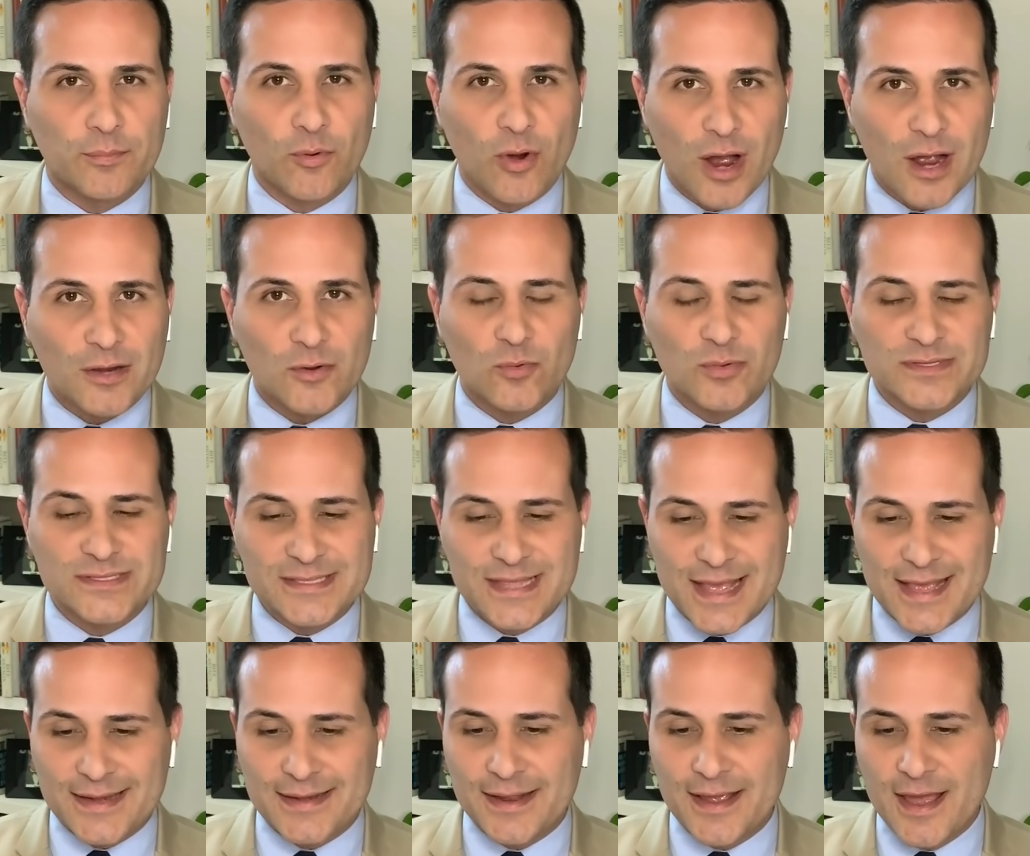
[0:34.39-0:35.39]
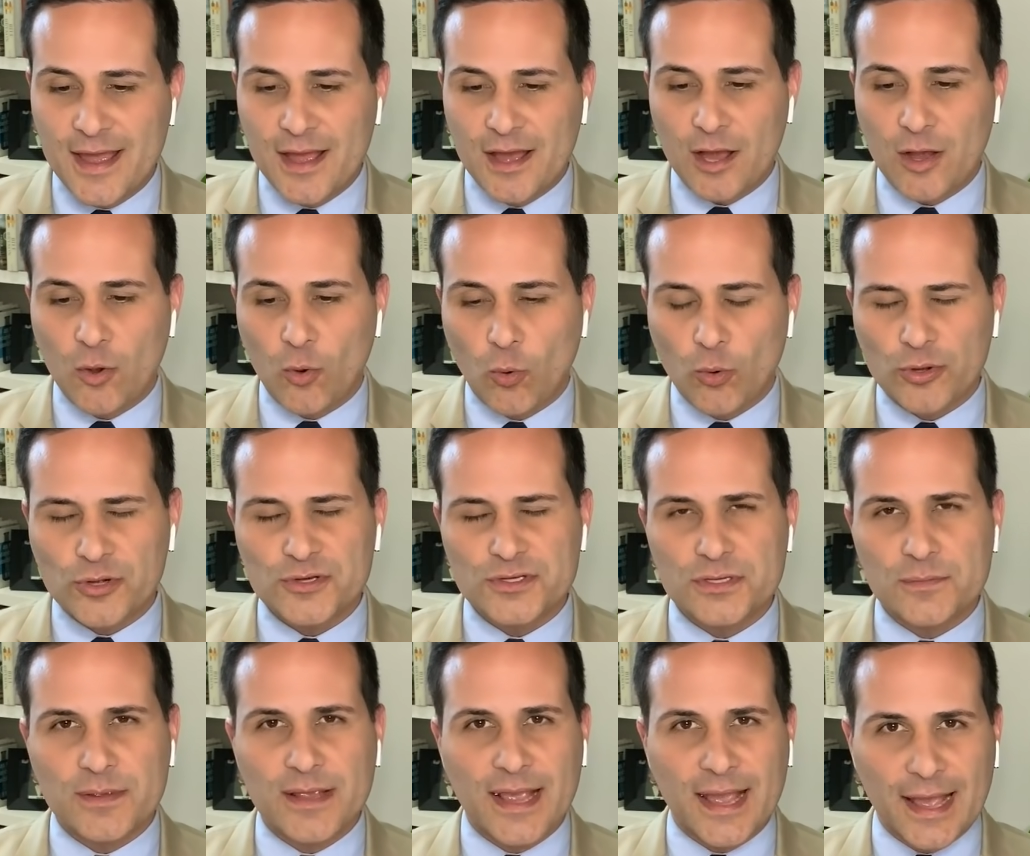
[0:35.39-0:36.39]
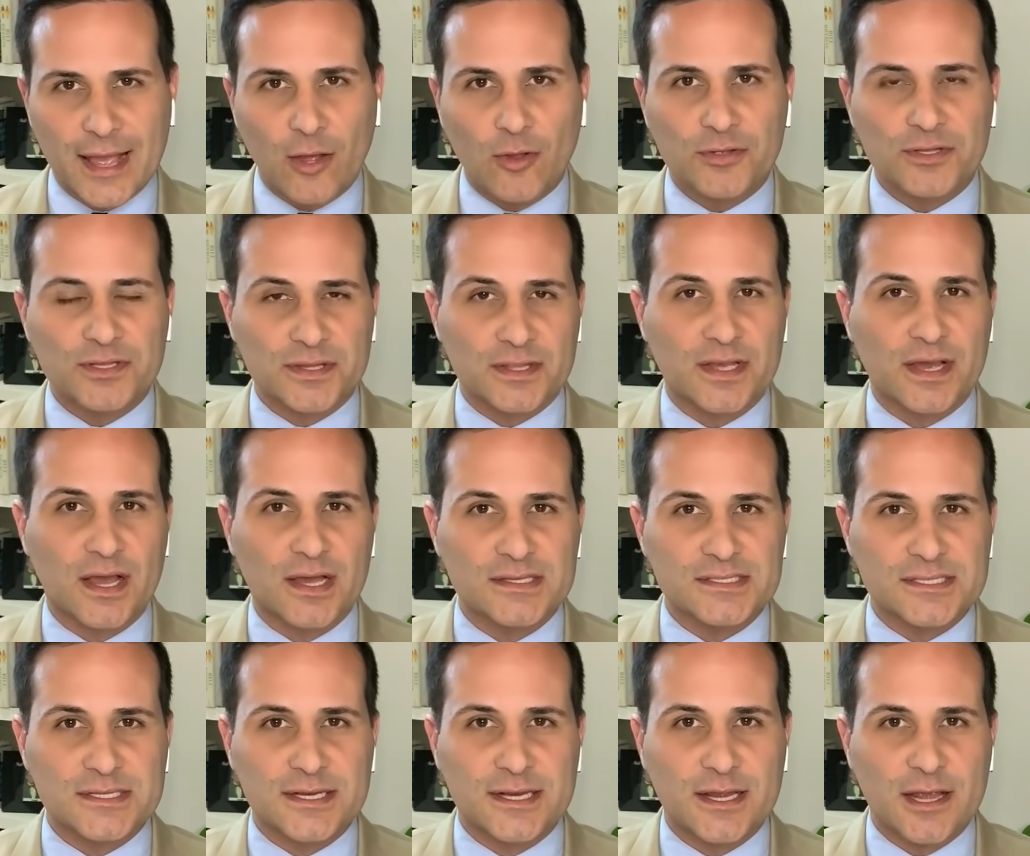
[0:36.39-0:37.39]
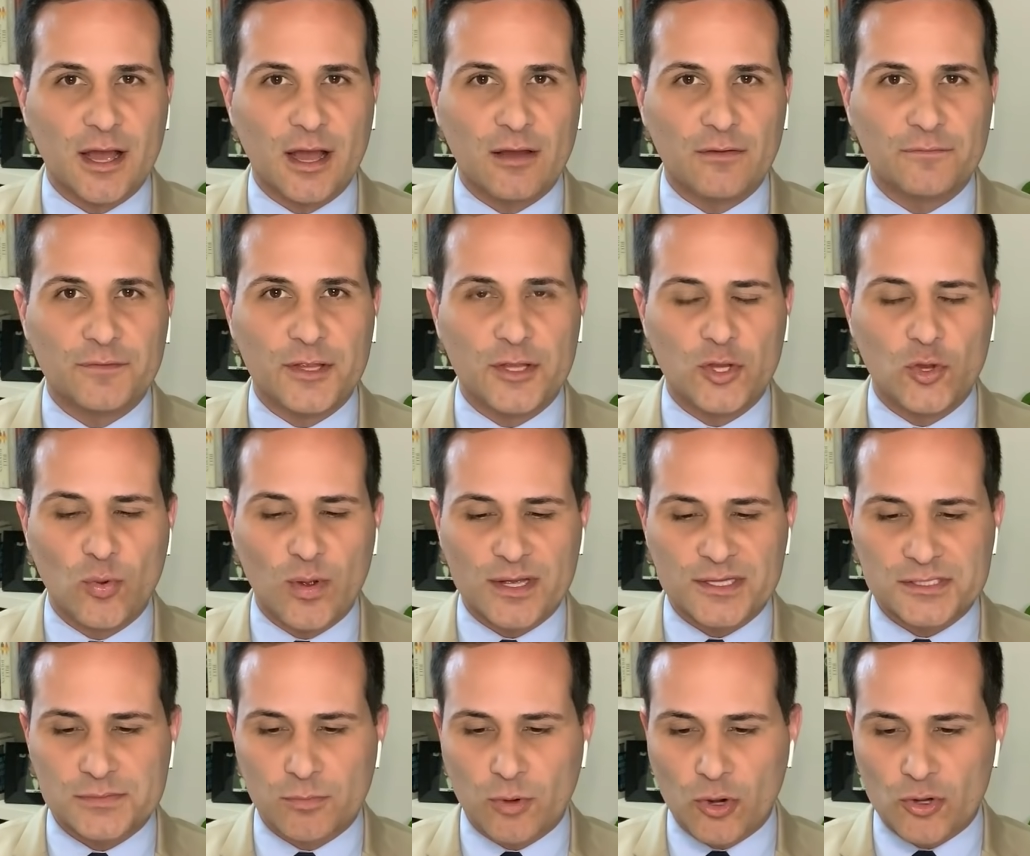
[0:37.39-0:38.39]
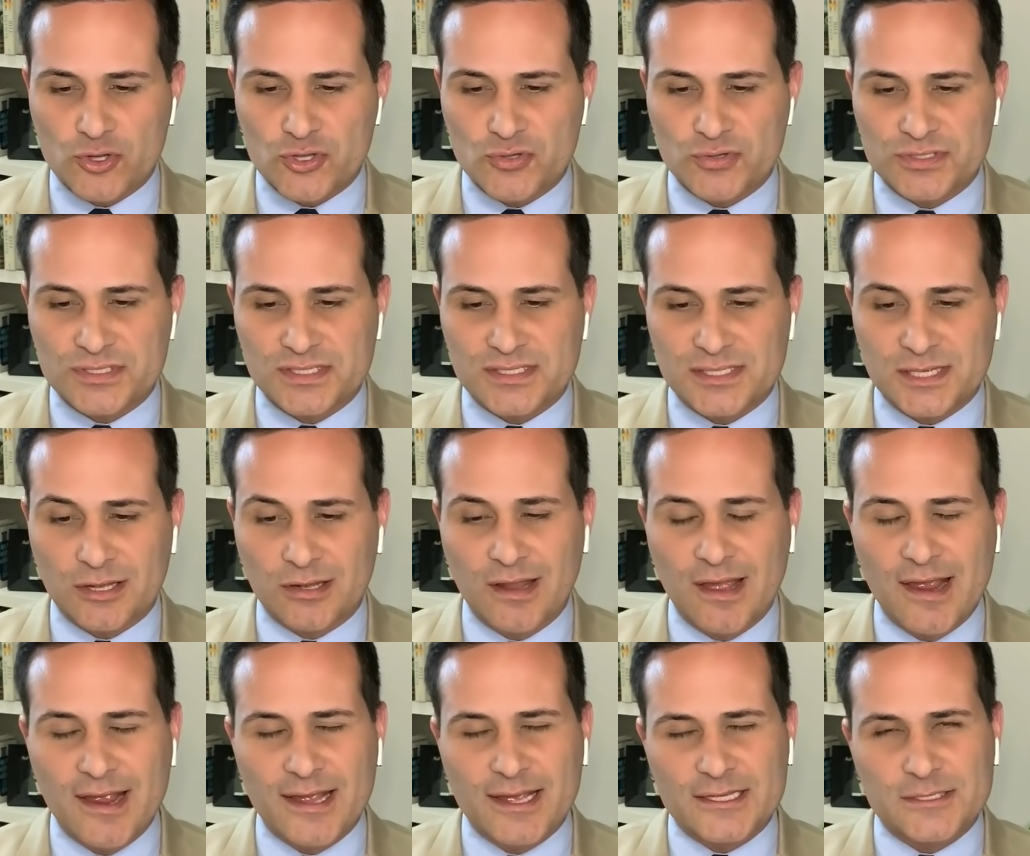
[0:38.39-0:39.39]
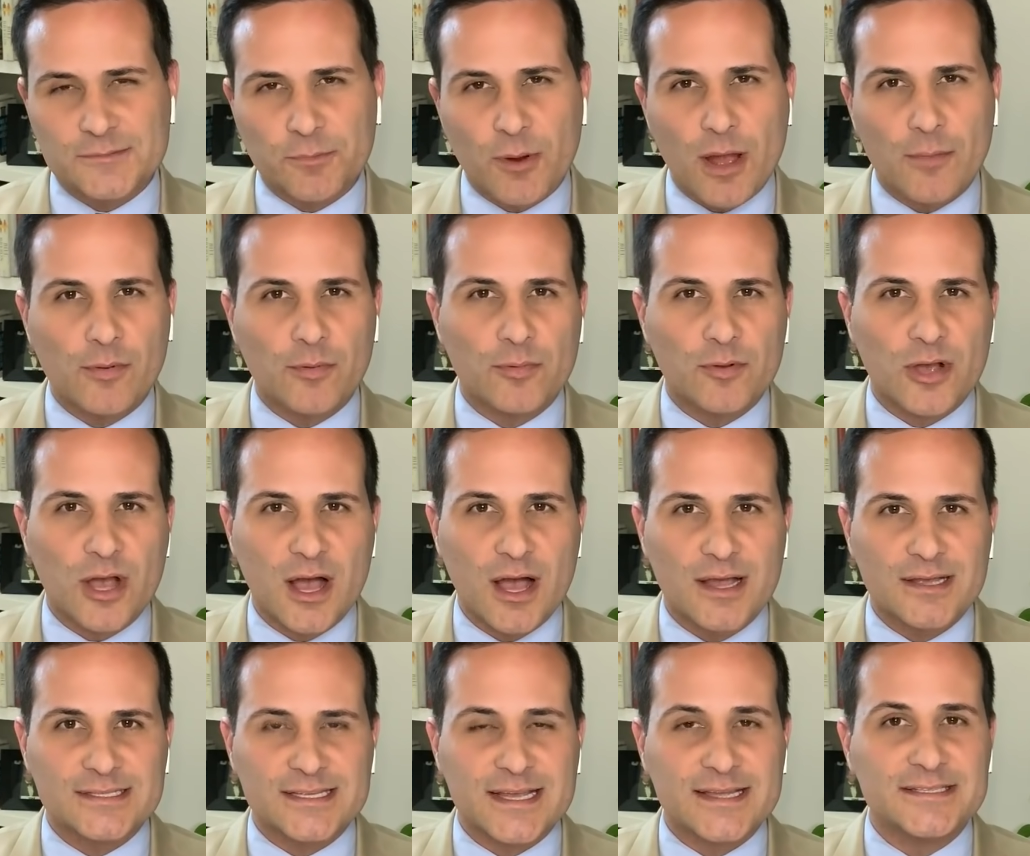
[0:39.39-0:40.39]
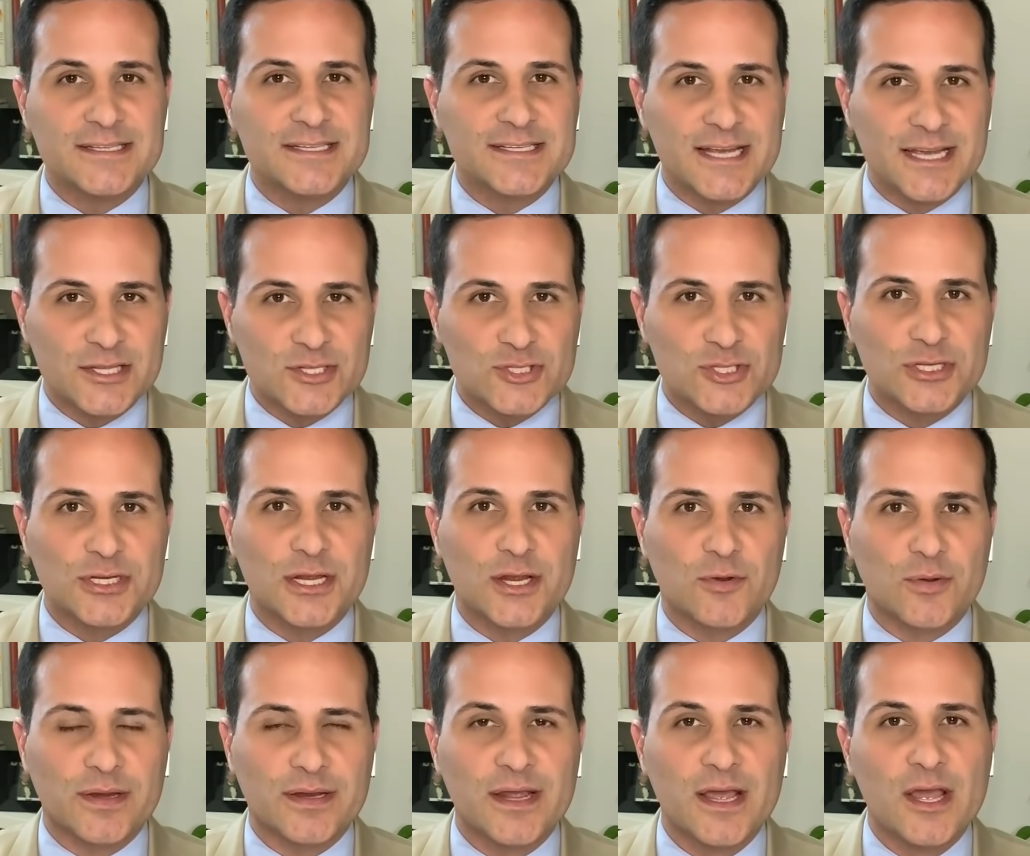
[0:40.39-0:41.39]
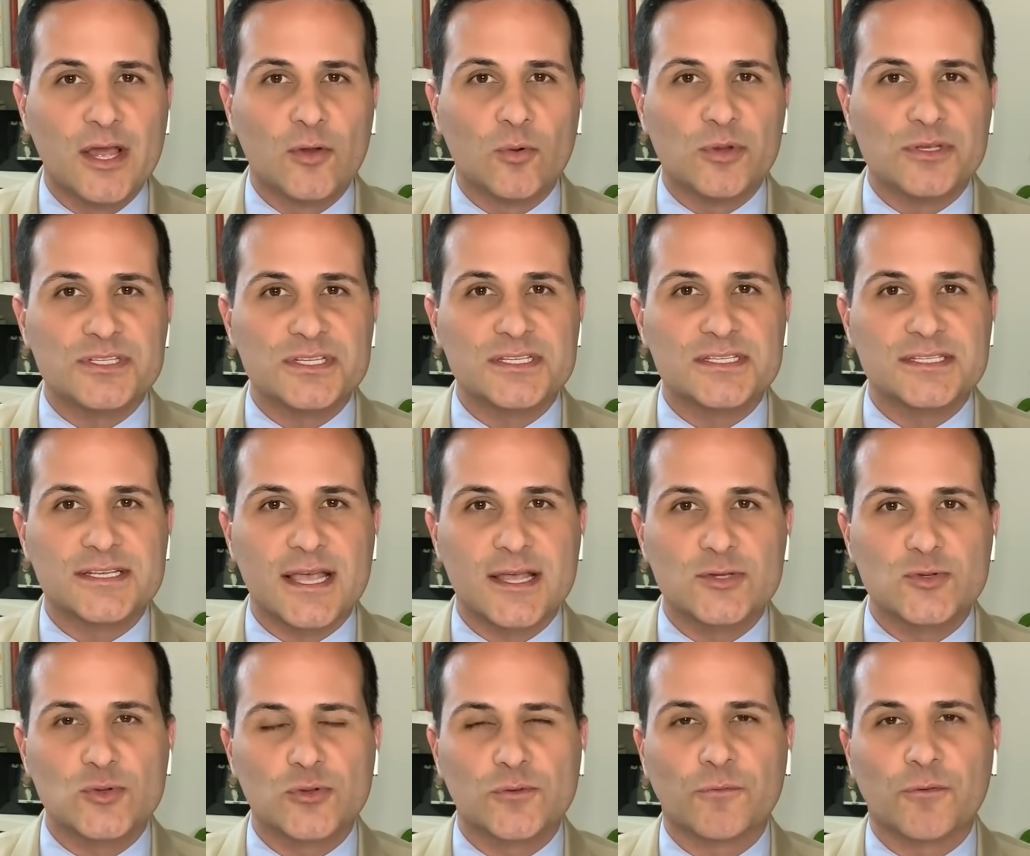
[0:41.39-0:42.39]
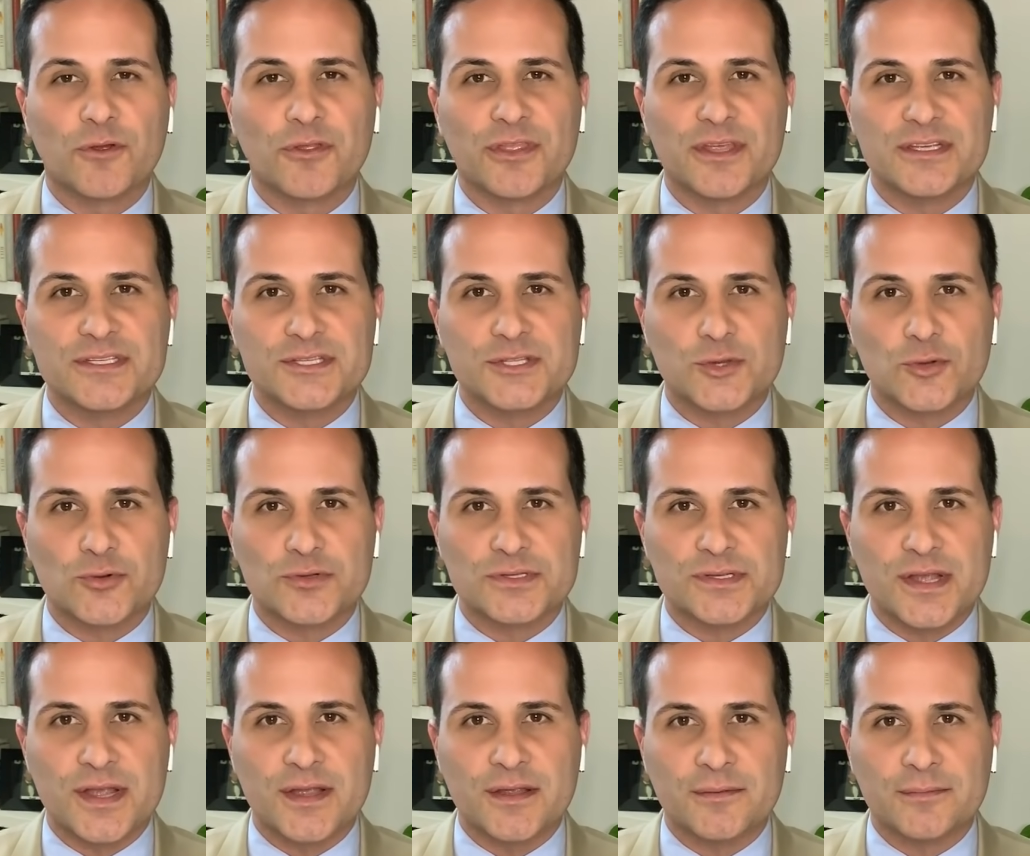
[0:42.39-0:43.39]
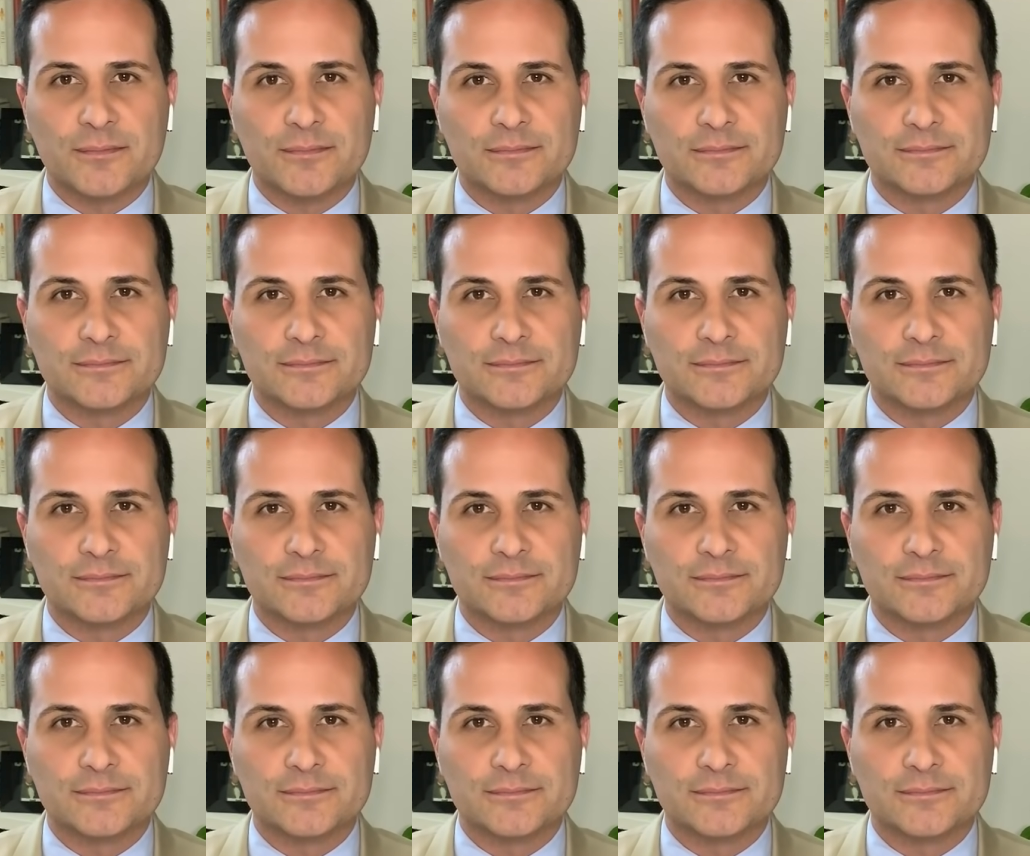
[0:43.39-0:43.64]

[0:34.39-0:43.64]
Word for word: Brock was then uh, ordered to be held in the custody of the U.S. Marshals until his probable cause and detention hearing, which is scheduled for this Thursday.